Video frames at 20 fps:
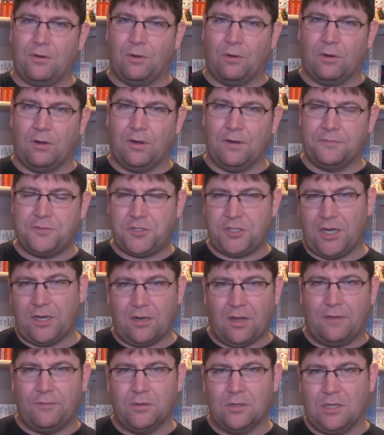or if J
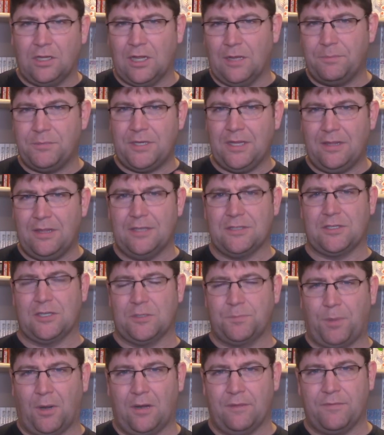Novel Club did this
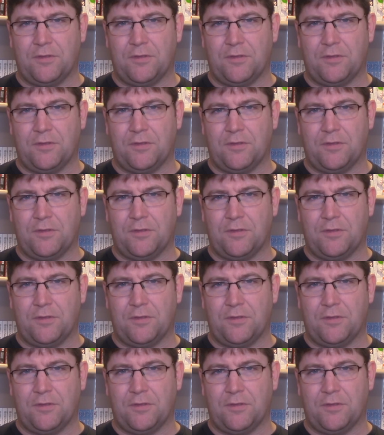as part